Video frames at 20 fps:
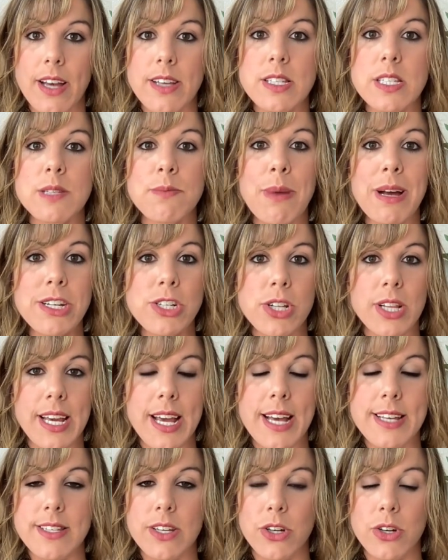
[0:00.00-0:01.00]
especially
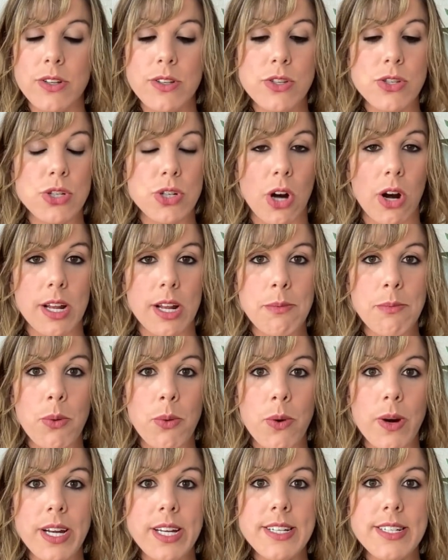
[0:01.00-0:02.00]
as a good starting
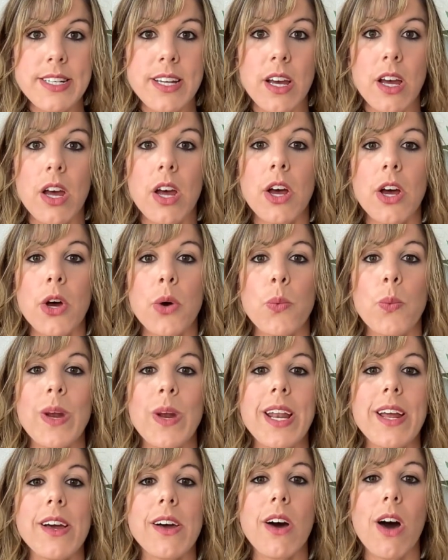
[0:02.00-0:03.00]
point,
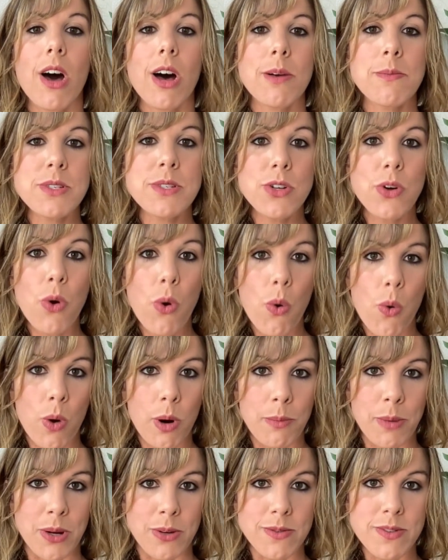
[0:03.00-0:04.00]
when it comes to
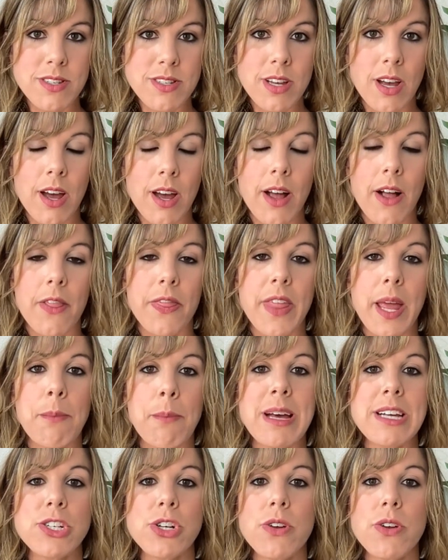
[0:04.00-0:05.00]
hormones, they
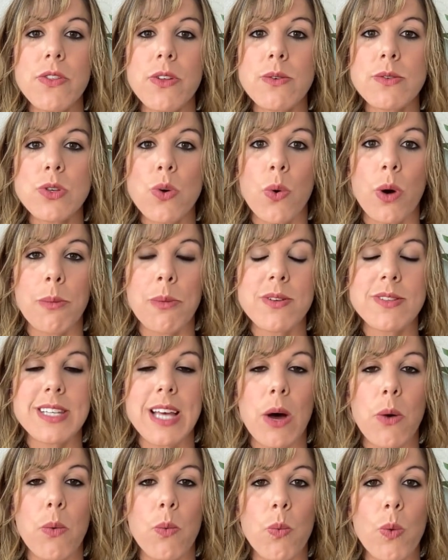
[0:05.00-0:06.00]
measure those hormones
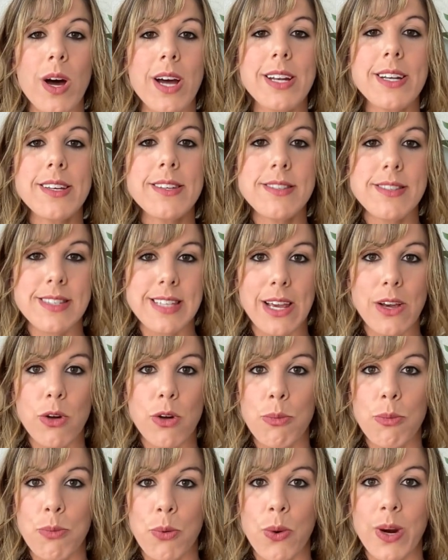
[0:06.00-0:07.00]
at one
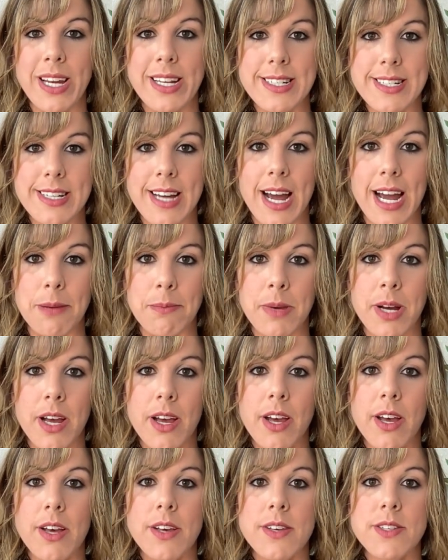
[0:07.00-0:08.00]
single point in time.
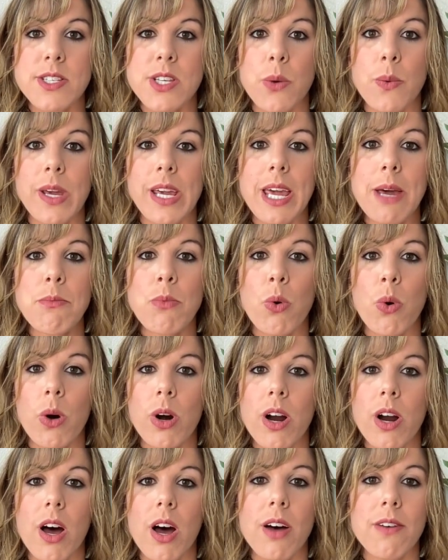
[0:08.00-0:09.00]
So we get
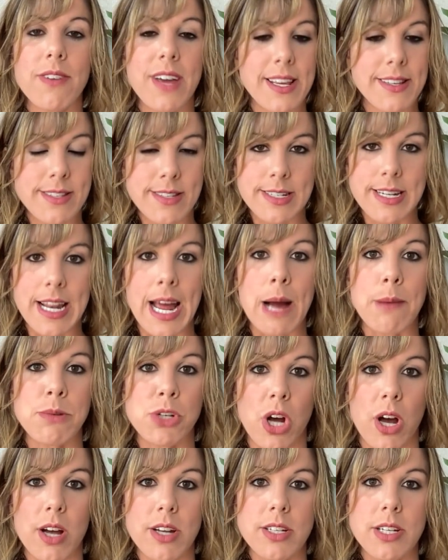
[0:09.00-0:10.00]
more of a
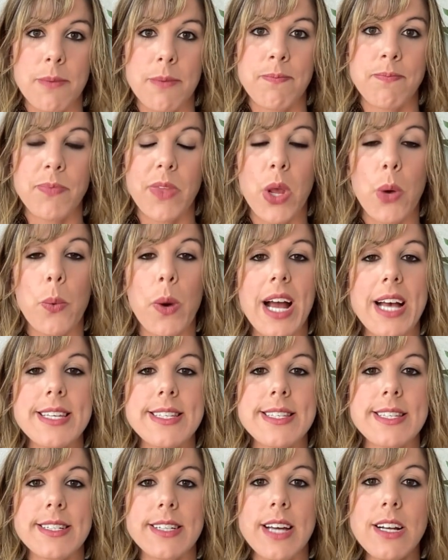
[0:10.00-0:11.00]
snapshot.
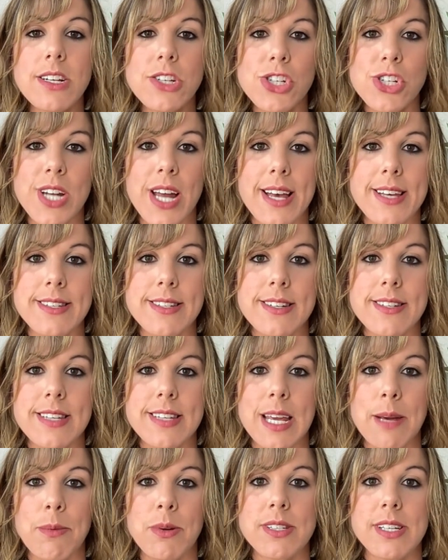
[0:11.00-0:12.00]
Whereas the Dutch test is
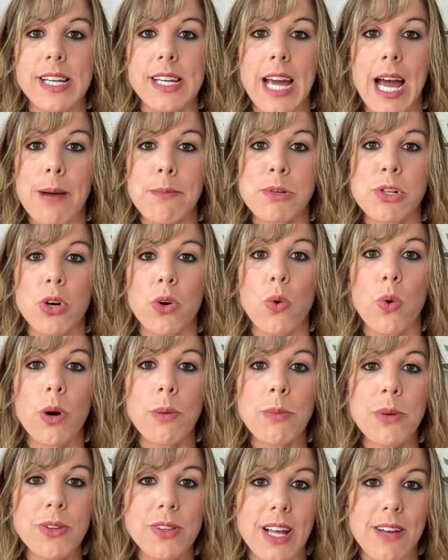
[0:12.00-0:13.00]
able to capture
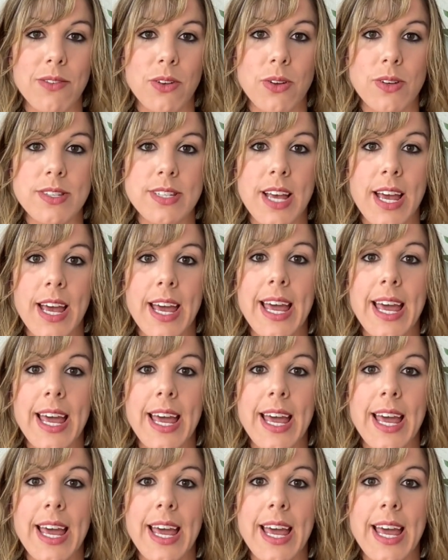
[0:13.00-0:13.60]
hormone levels